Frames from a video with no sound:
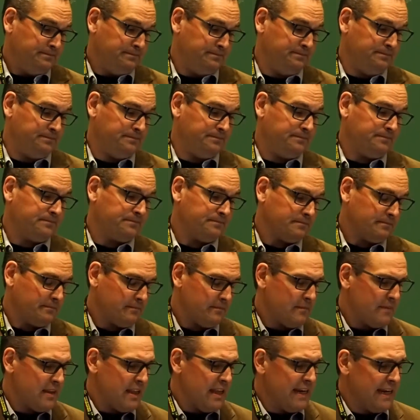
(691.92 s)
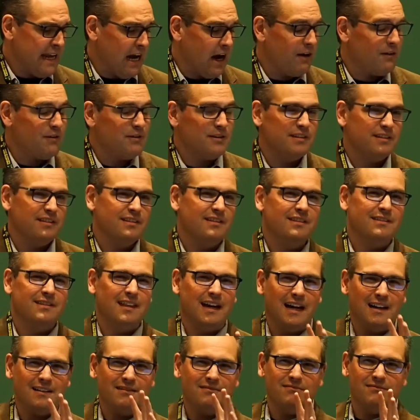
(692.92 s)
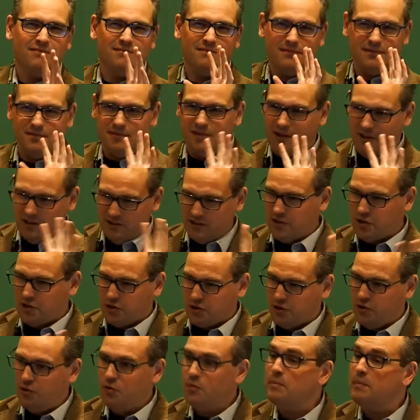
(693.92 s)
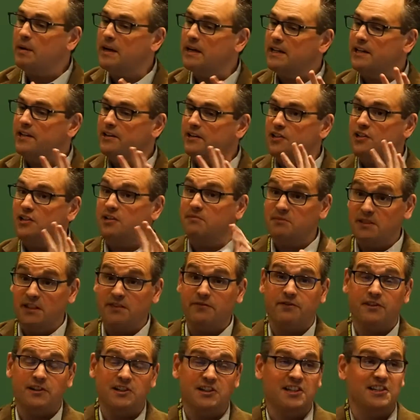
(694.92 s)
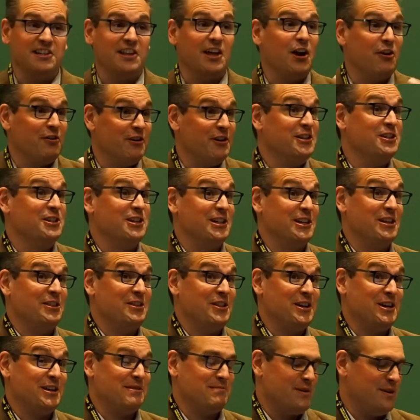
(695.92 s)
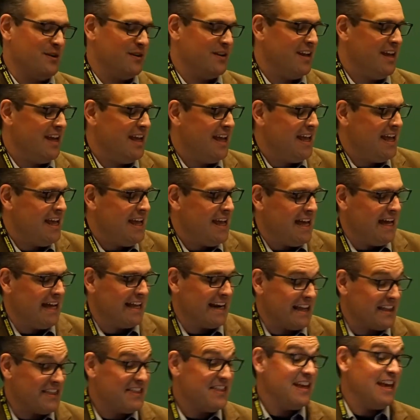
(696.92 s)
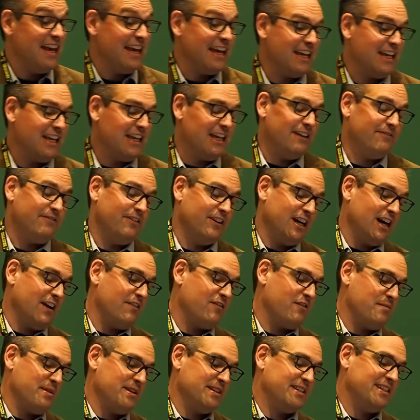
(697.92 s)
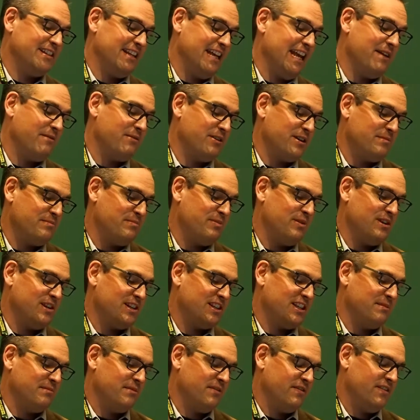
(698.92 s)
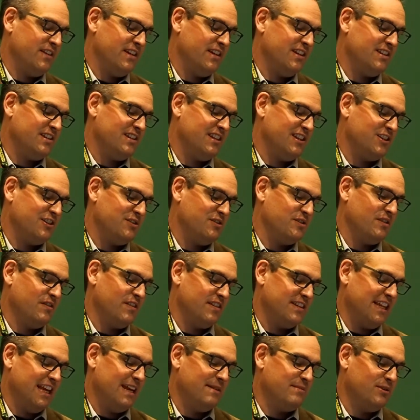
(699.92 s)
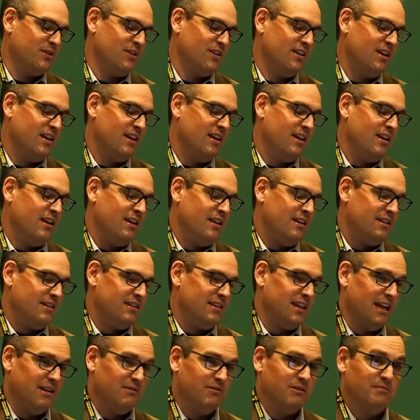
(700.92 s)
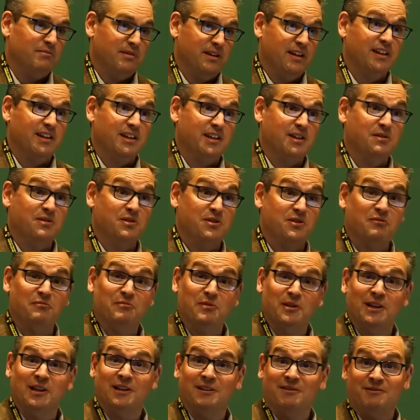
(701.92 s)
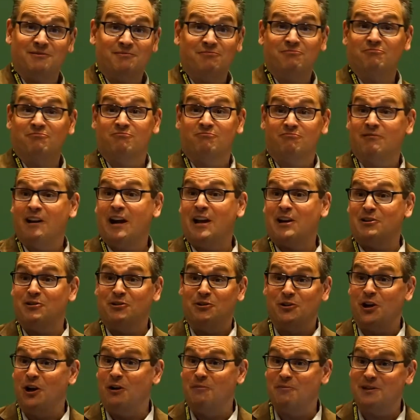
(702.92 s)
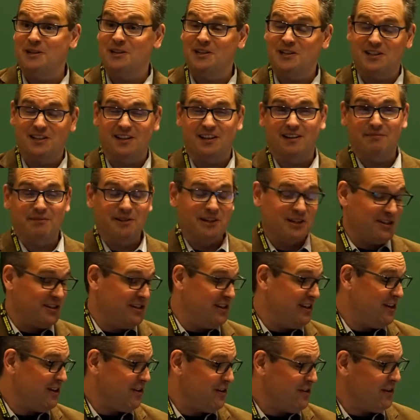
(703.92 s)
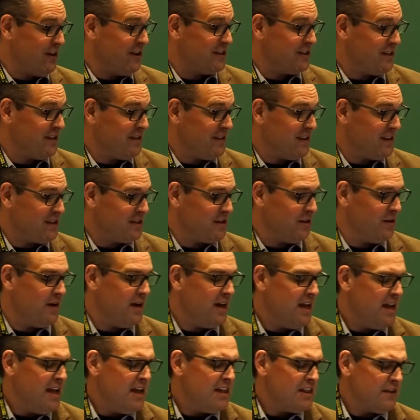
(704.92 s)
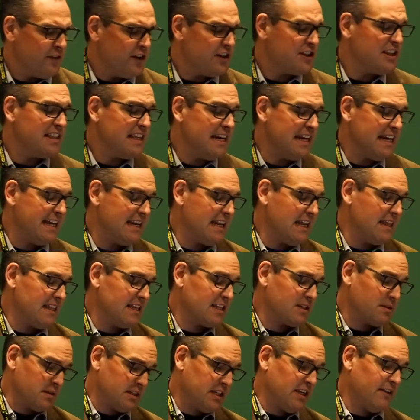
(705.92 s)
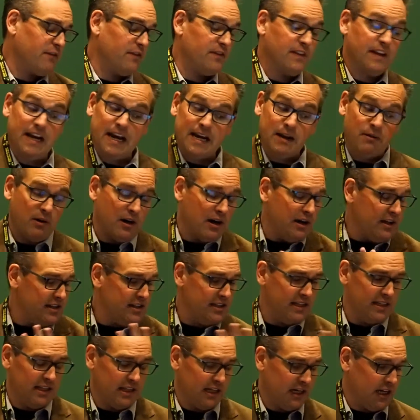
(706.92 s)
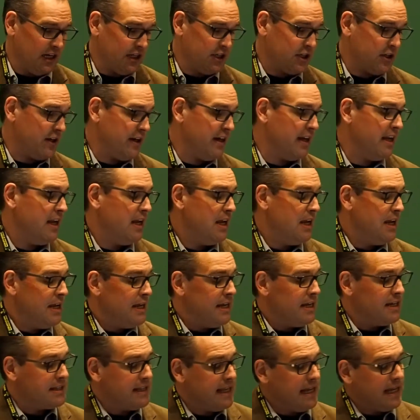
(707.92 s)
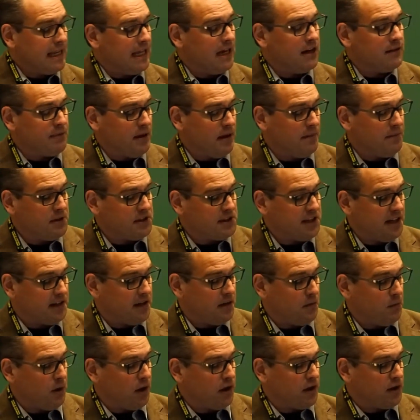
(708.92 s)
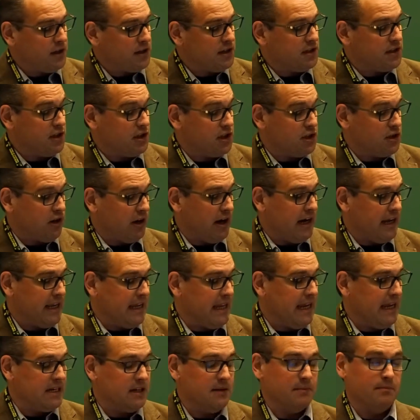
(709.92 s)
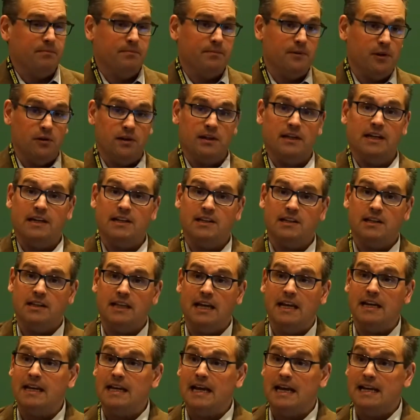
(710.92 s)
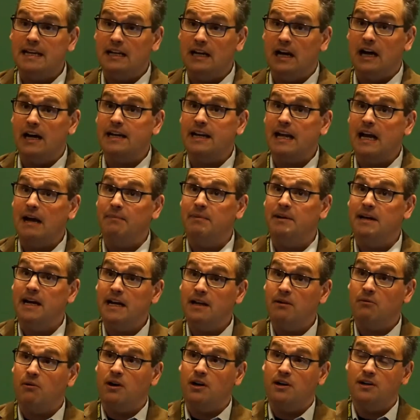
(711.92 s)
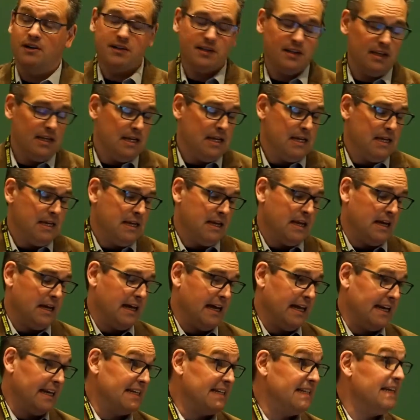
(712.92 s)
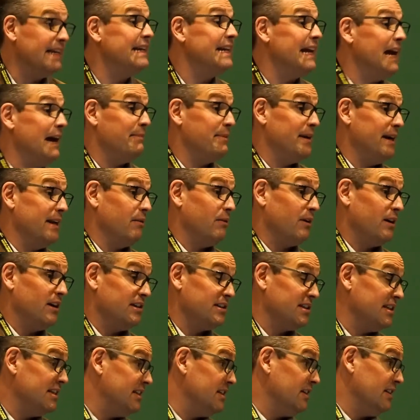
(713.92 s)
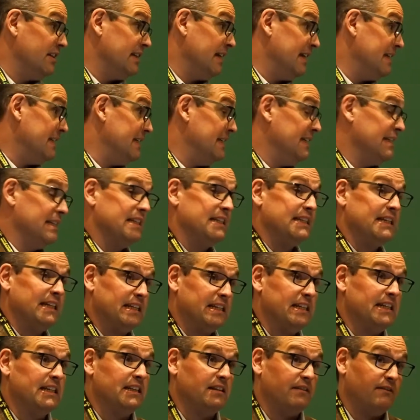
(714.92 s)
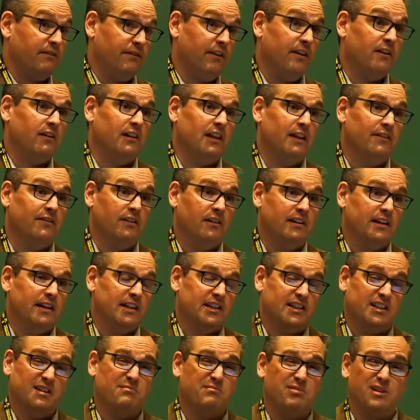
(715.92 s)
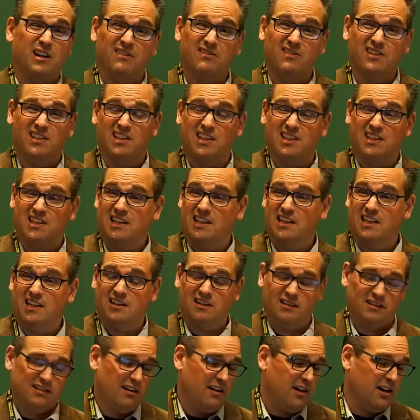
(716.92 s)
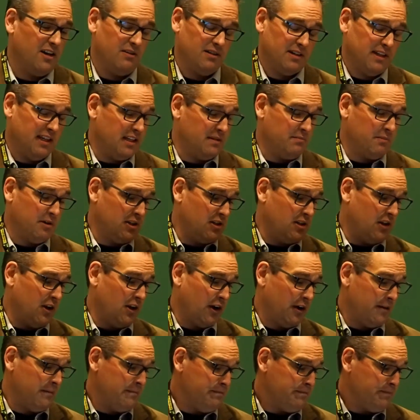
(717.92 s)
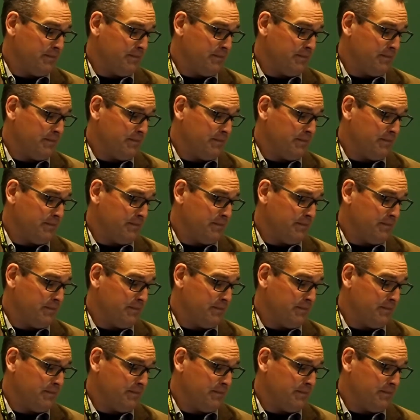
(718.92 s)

1003. Now, that all is true, but here's some differences that are interesting to think about. And I think if a government today were to put some of these issues on the table, they would be accused of being radical communists. And I'll be interested in your thoughts on this. So, first thing they did, and this was different than anywhere else in the country, is they allowed public sector workers to strike and to unionize. And that had not happened anywhere else. And it didn't happen anywhere else until the 1960s at the federal level, and in some provinces, like in Ontario, it takes much longer.